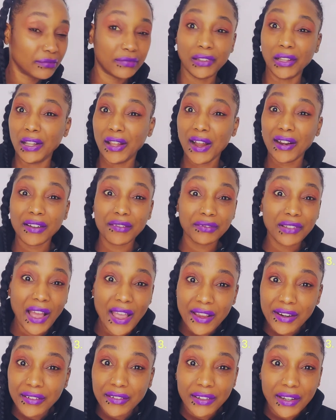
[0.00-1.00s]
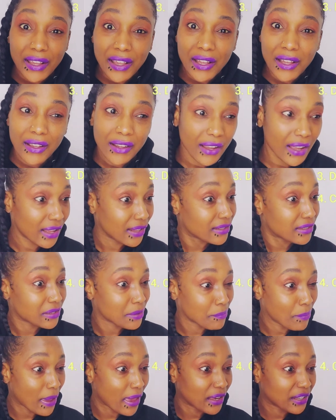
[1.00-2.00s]
lot of diarrhea,
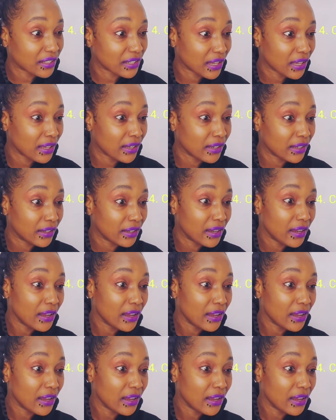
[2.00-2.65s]
constipation,